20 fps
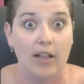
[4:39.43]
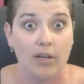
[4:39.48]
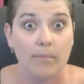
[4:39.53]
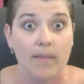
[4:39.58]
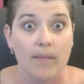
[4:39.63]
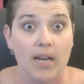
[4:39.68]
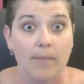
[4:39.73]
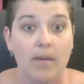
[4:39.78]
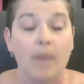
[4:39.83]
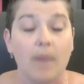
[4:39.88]

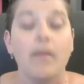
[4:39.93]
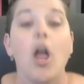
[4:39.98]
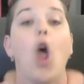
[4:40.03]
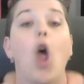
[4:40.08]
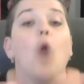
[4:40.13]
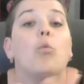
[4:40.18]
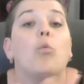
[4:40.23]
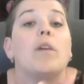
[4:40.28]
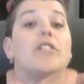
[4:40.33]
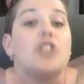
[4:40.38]
minimum
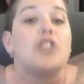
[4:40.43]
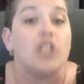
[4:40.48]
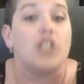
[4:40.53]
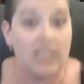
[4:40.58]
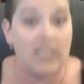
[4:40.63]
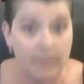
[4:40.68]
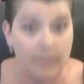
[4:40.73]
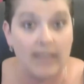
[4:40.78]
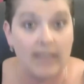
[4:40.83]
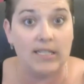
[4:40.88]
with
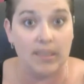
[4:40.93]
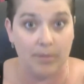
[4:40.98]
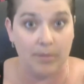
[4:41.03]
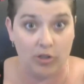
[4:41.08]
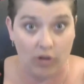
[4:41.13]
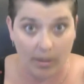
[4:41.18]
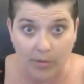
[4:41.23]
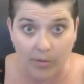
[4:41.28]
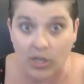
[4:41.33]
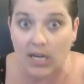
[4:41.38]
just my
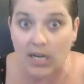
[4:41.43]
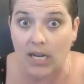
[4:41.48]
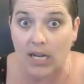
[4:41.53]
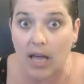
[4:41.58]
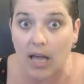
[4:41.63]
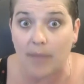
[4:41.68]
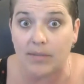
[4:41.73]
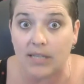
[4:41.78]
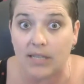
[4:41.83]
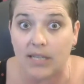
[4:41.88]
subscription
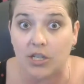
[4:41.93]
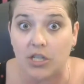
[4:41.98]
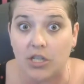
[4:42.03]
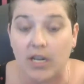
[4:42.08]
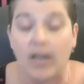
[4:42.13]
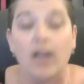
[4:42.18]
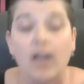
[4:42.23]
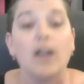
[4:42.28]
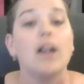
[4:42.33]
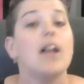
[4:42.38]
clubs this
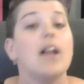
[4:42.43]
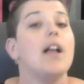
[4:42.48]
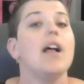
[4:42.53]
year,